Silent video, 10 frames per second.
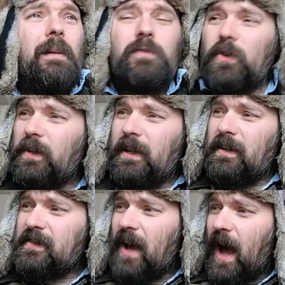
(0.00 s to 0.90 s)
Julian
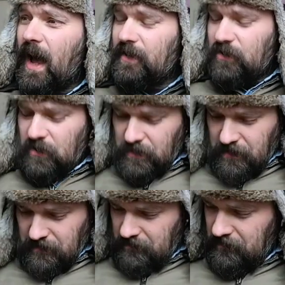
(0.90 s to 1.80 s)
Assange,
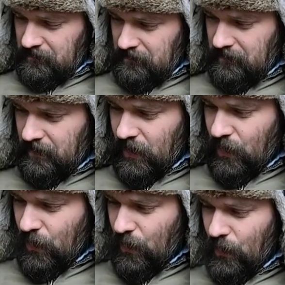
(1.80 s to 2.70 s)

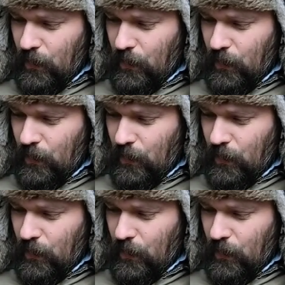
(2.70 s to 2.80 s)
who